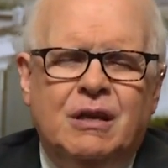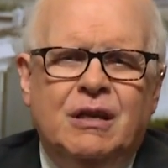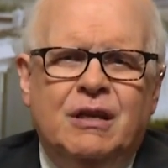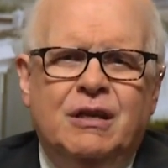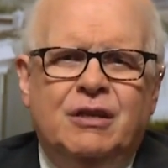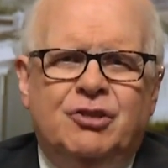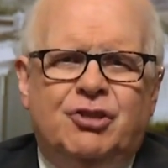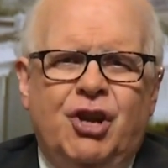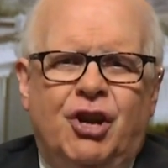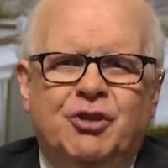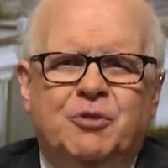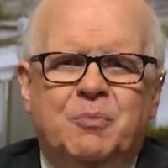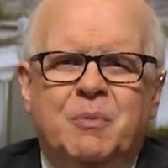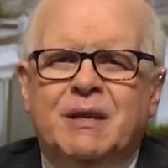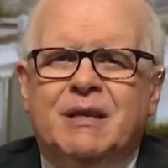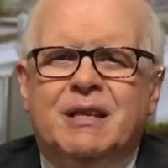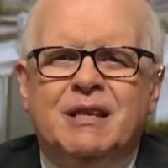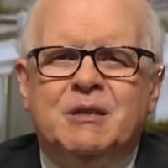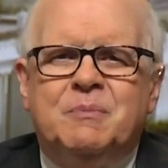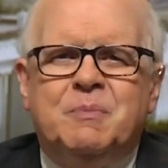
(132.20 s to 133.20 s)

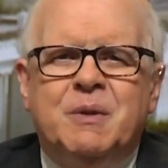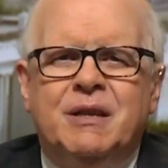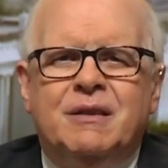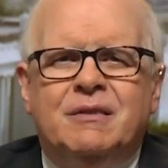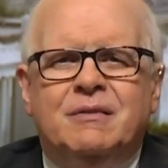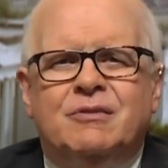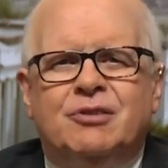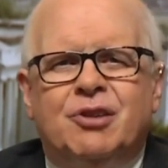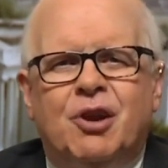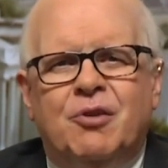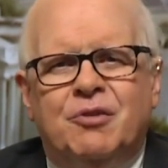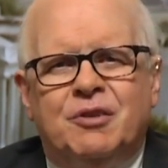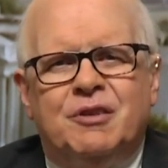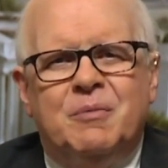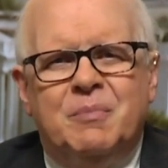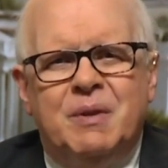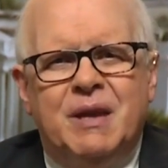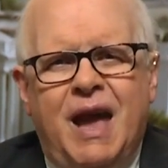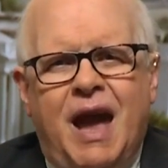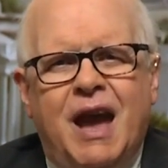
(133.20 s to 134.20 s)
judgment has been shown
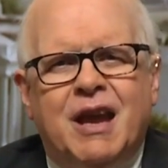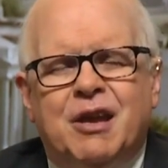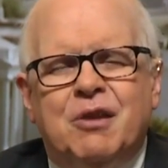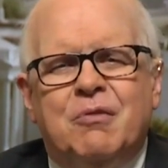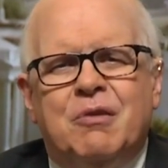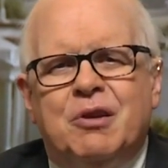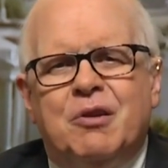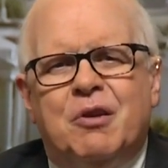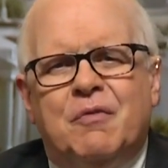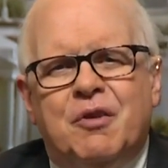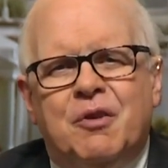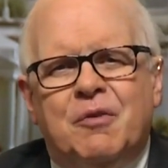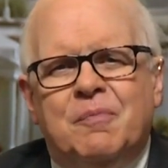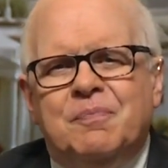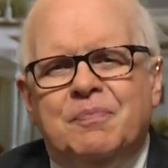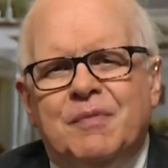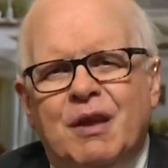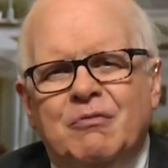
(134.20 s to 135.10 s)
to be accurate over